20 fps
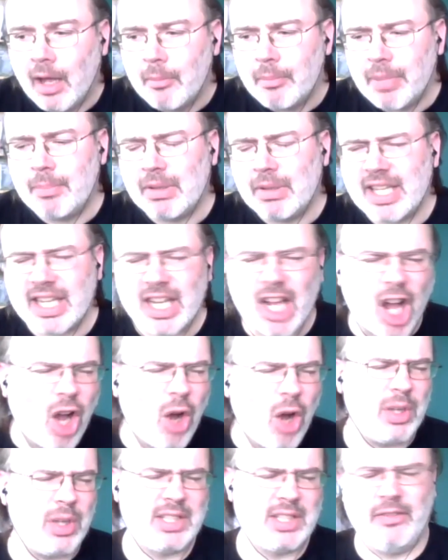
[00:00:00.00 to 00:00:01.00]
people think,
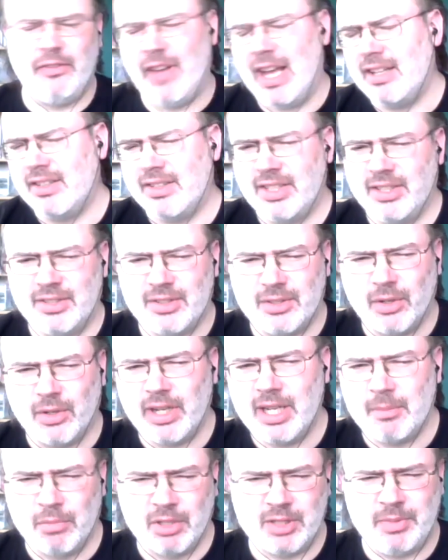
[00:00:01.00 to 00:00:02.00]
oh, it's a fantasy
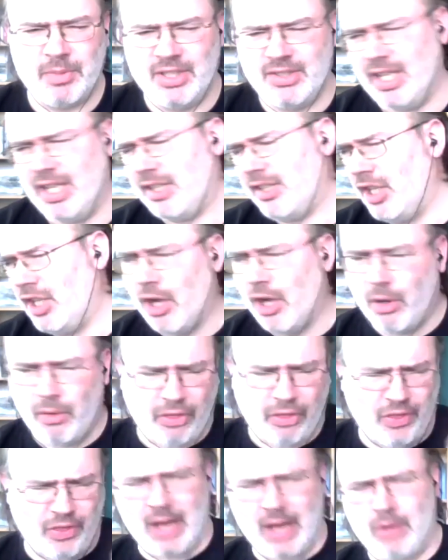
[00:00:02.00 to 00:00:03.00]
story. It must be set, you know,
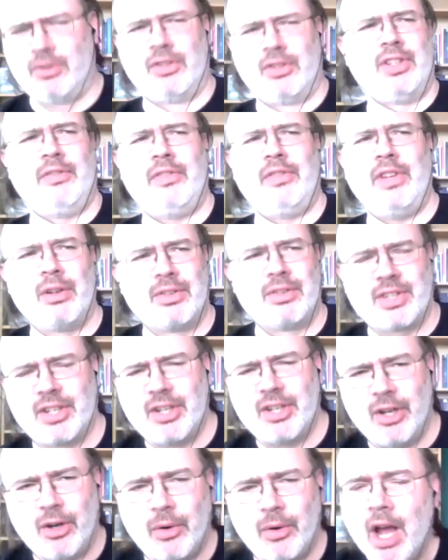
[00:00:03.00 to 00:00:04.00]
thousands of years
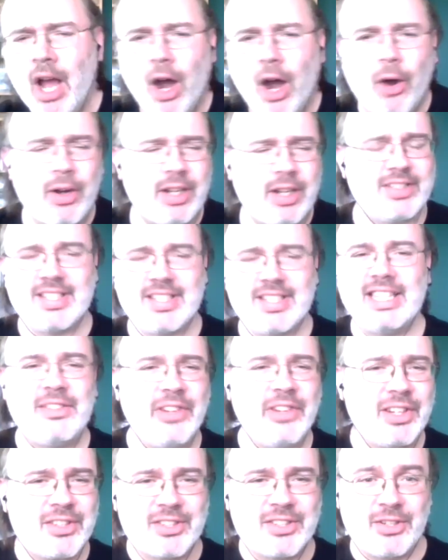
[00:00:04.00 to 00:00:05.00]
ago, or it's a science
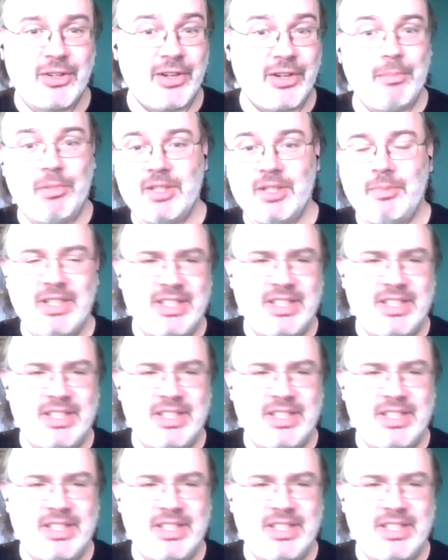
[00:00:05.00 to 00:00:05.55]
fiction story. It must be